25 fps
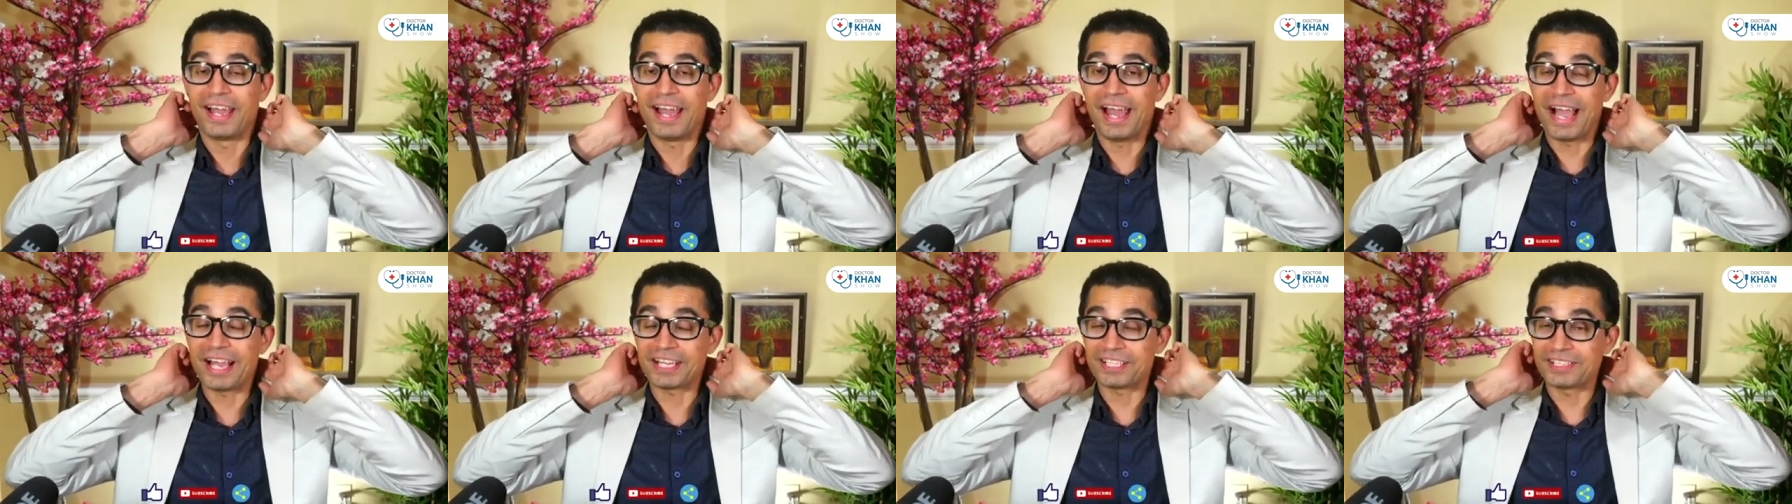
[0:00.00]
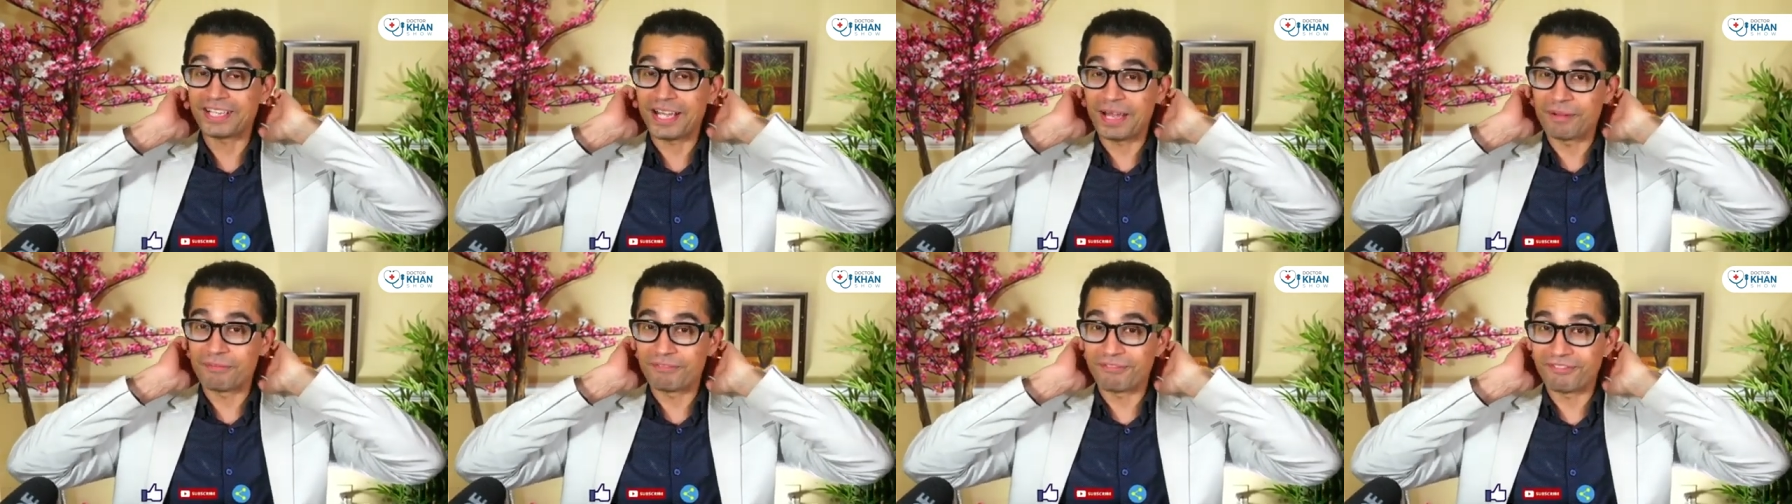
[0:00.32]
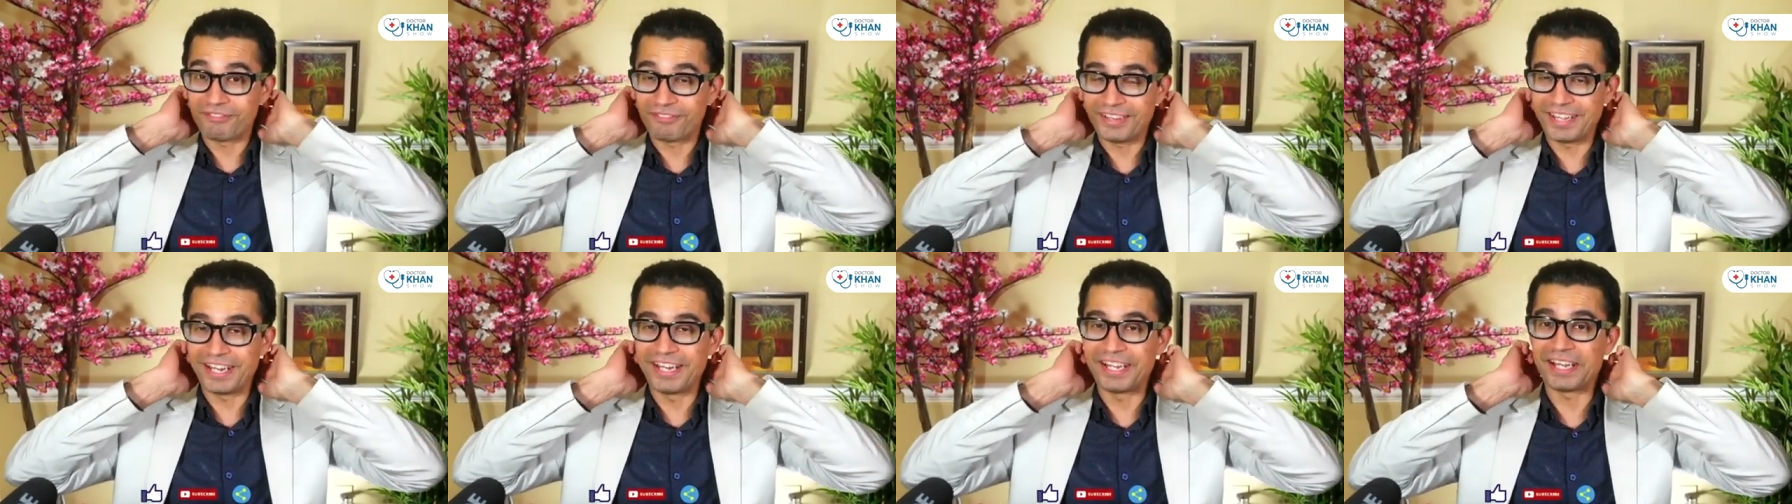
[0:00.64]
Actually, I'm
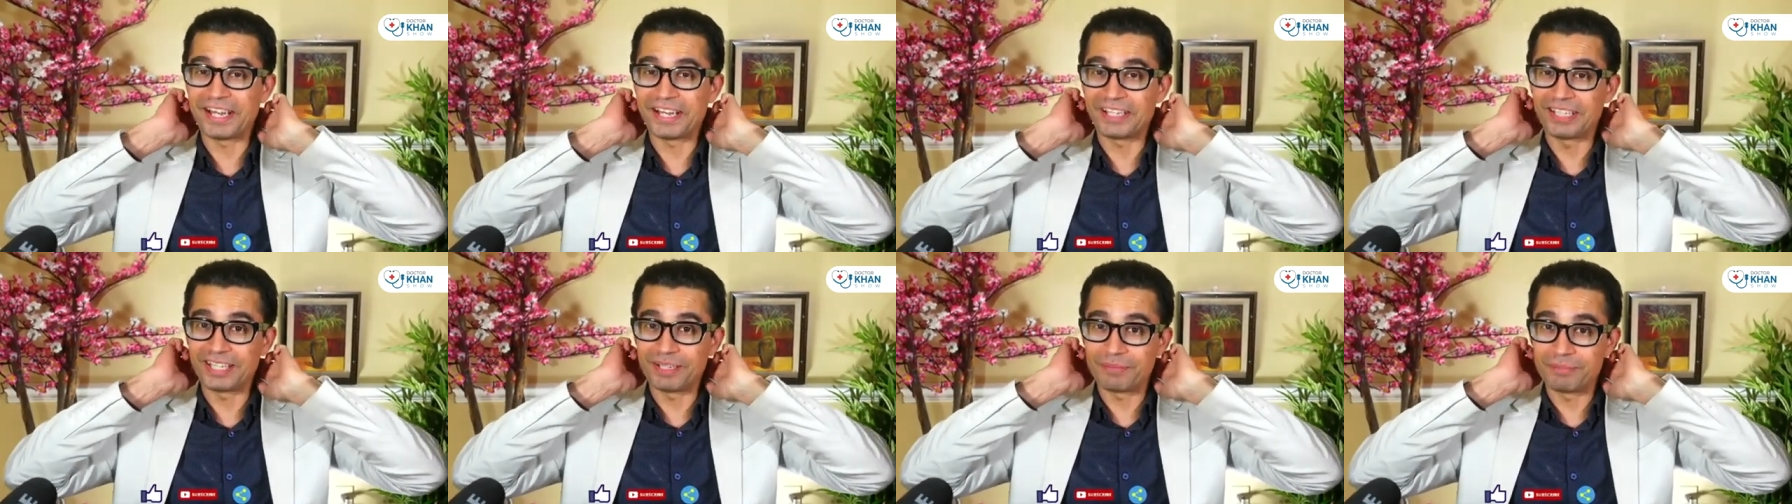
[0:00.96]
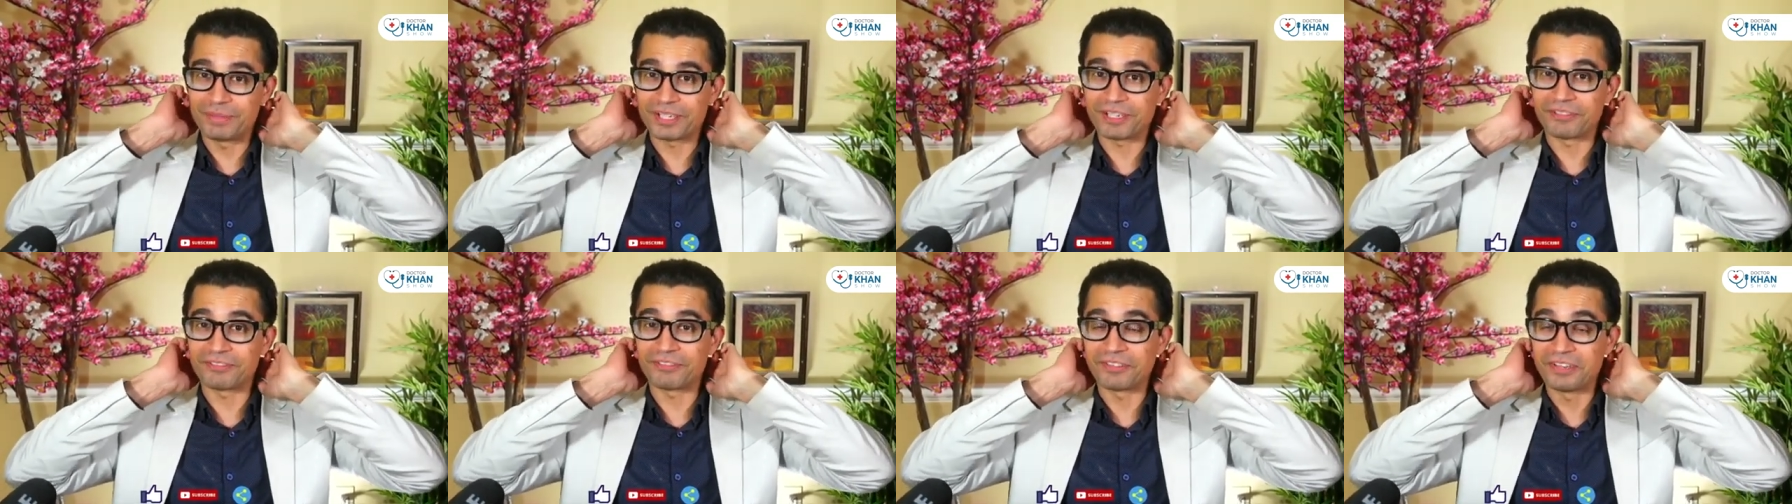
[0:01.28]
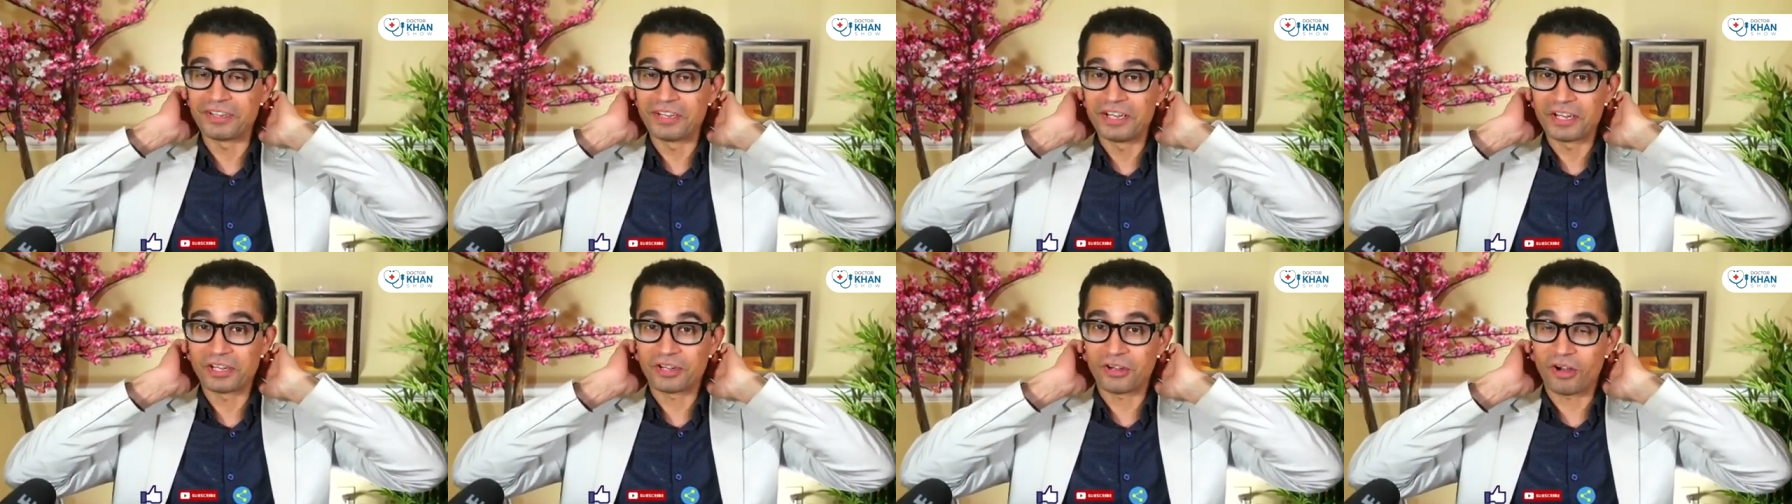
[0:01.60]
feeling a little bit of
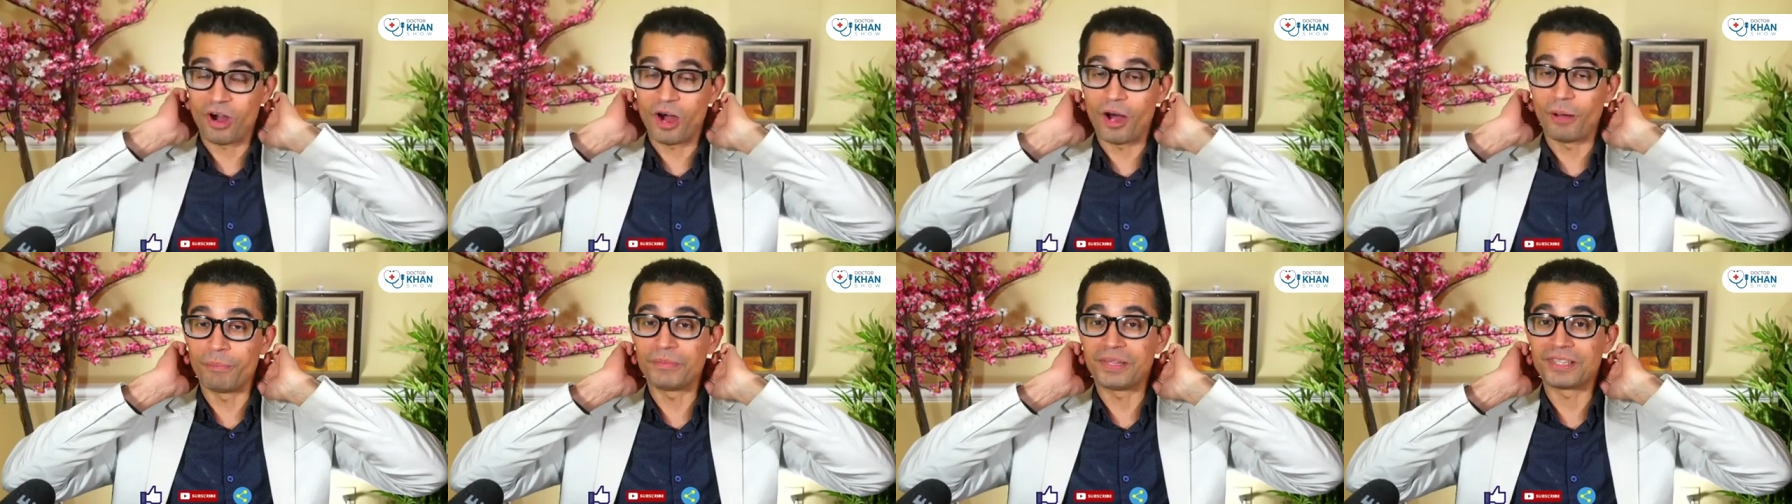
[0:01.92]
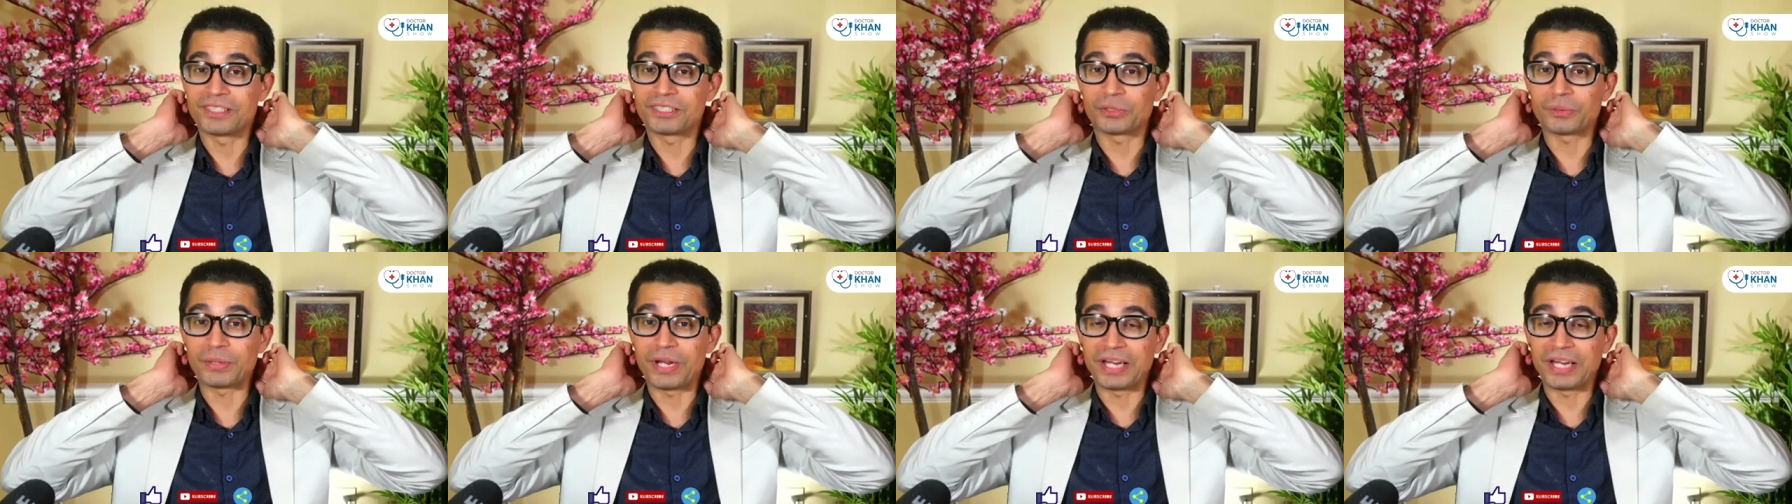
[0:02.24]
calmness